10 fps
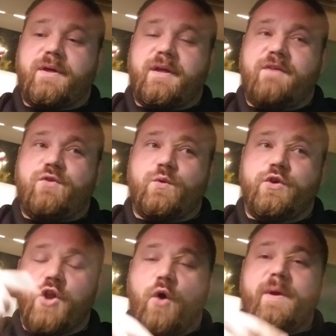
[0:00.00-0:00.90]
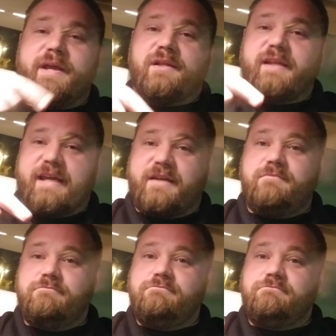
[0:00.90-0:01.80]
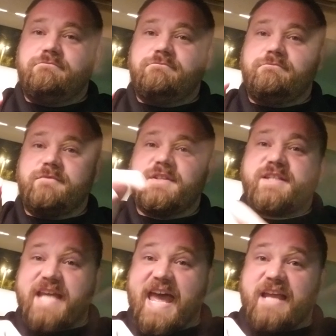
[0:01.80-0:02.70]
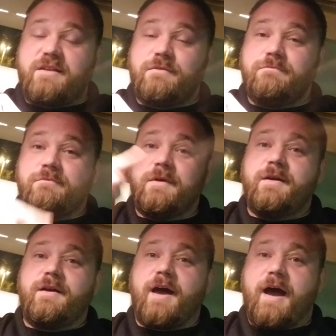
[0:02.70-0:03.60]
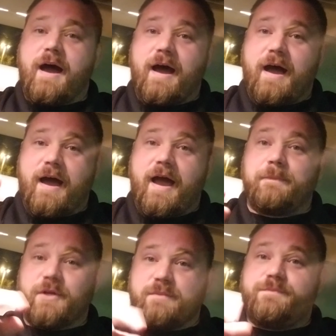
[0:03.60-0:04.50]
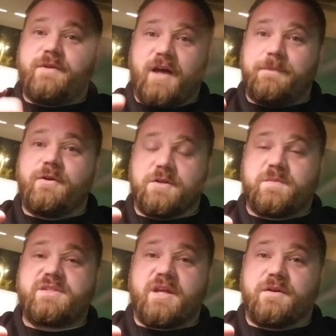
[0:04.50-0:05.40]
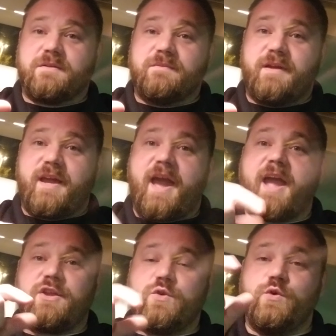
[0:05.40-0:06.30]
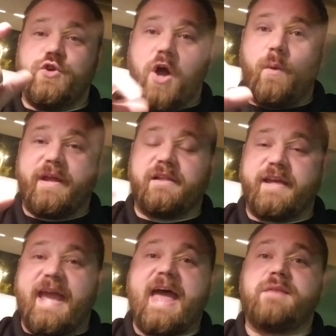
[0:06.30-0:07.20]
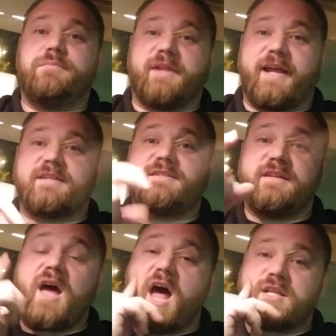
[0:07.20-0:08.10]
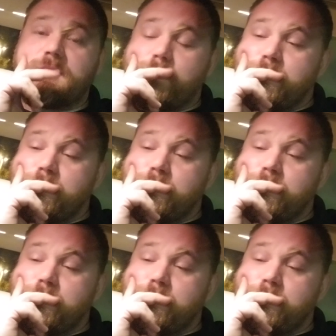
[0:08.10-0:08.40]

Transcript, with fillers: if you knowingly said I'm going to come to Christmas dinner and you knowingly had plans to not.